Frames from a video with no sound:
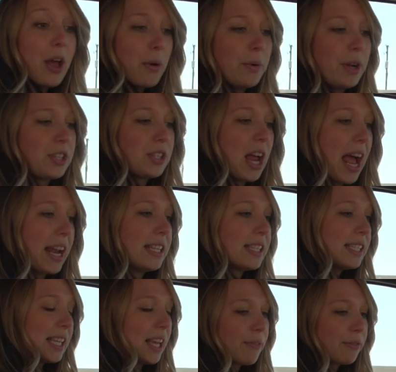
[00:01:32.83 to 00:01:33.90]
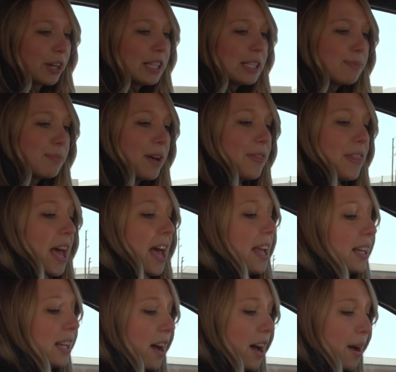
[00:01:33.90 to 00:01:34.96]
which I didn't see at first, but
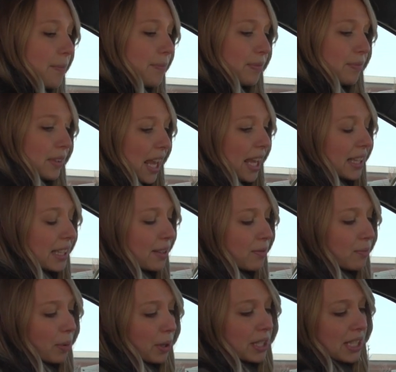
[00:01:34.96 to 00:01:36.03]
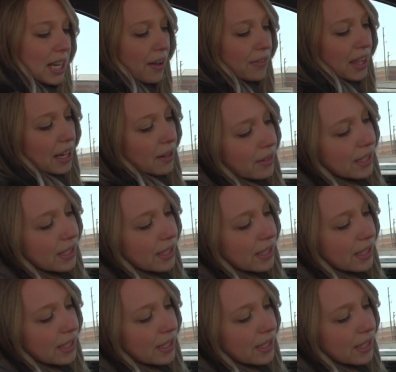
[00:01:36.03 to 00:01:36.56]
then Caitlin pointed out that it